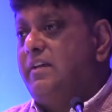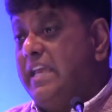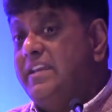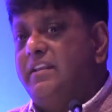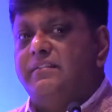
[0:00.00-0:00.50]

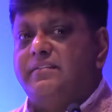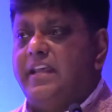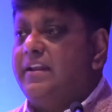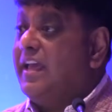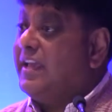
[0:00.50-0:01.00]
Indian
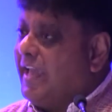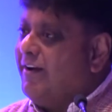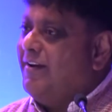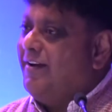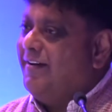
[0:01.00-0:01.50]
state like
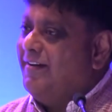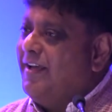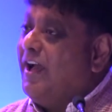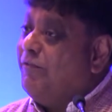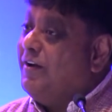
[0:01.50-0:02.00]
Kerala,
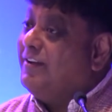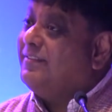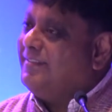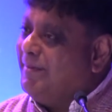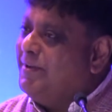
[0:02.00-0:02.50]
are very
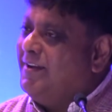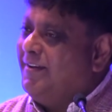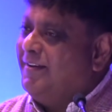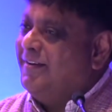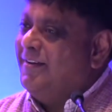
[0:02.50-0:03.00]

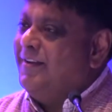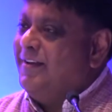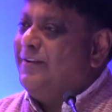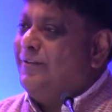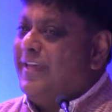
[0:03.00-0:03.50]
similar
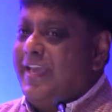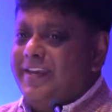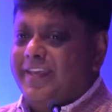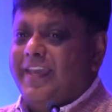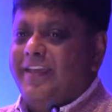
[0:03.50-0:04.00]
to the
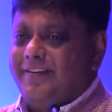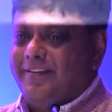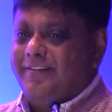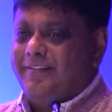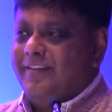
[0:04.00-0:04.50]

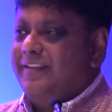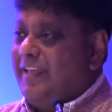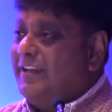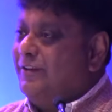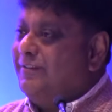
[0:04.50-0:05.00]
indicators
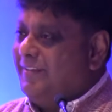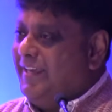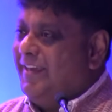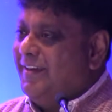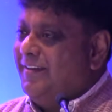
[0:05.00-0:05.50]
that you
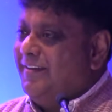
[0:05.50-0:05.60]
see